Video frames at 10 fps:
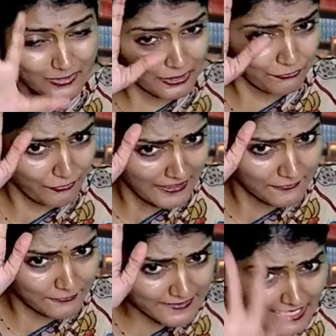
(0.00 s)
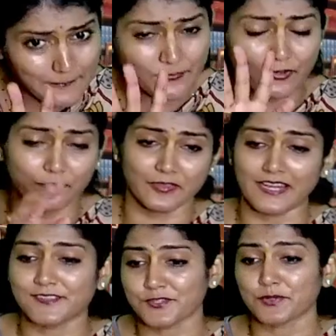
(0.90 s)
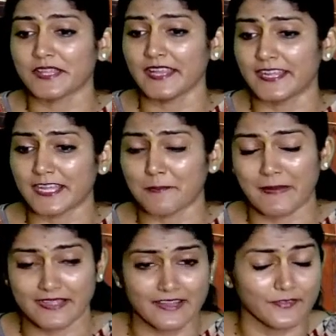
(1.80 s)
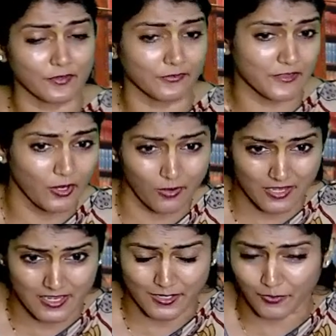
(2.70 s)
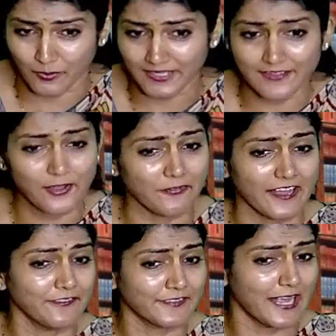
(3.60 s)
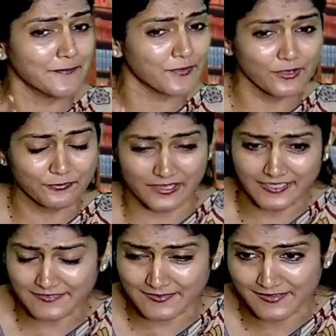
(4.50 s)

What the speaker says: 5 types of threats to the independence of the auditor. What are the 5 types of threats?